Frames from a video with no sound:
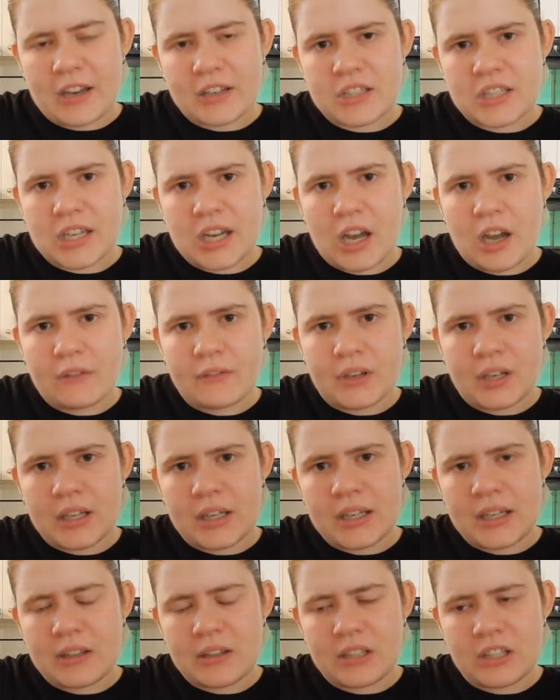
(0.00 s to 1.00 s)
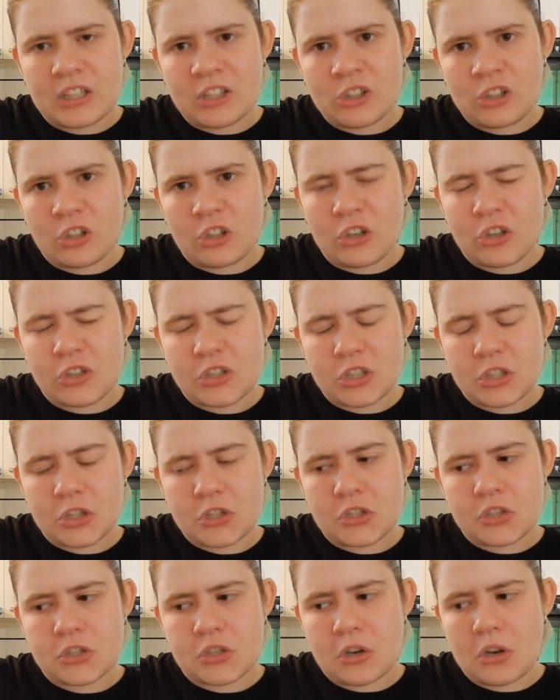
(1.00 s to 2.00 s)
undercover in the
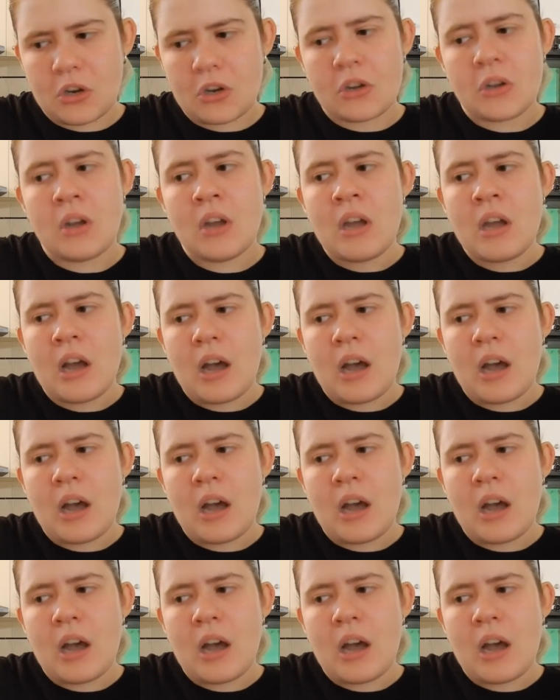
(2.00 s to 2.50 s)
enclosures. So